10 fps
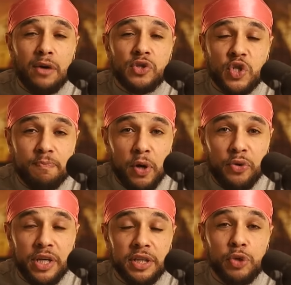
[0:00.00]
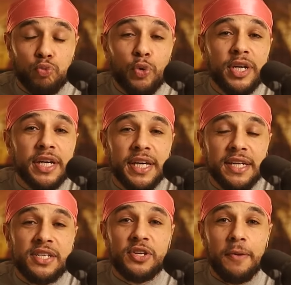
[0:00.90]
outspokenly rooting
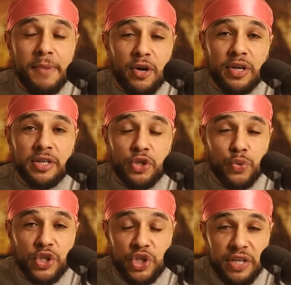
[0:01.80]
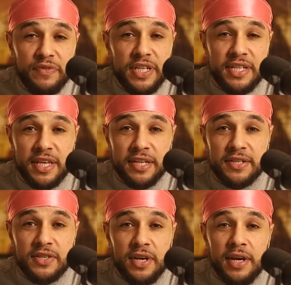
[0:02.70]
against America to achieve these
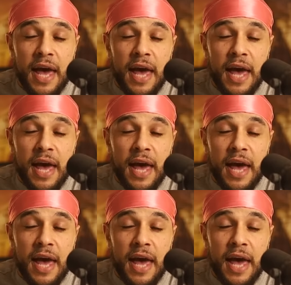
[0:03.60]
things